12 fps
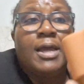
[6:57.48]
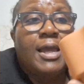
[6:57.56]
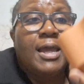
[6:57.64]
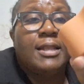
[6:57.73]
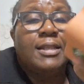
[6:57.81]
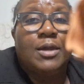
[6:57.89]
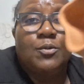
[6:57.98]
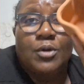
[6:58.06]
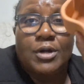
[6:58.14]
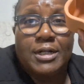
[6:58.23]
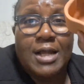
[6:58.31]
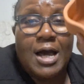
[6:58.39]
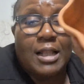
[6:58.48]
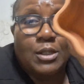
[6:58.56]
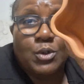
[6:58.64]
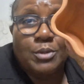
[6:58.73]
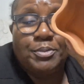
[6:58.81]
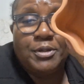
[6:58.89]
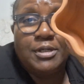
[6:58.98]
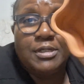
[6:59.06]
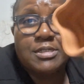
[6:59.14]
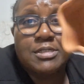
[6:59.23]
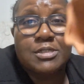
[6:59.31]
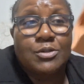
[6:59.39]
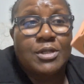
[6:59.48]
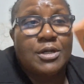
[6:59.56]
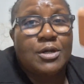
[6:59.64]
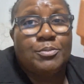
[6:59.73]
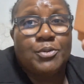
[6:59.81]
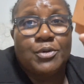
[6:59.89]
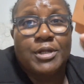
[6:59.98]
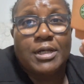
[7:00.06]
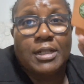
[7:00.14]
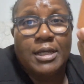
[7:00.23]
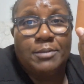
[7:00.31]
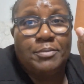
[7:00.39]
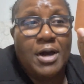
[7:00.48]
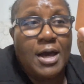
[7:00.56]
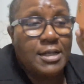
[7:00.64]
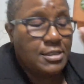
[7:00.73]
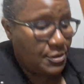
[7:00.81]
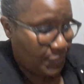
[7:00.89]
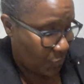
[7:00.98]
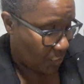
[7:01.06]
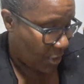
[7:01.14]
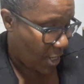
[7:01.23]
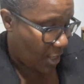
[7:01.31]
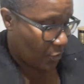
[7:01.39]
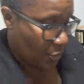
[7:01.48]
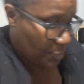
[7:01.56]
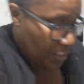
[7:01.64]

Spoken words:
And they were $1 a piece. So they are pretty clay pots for $1 a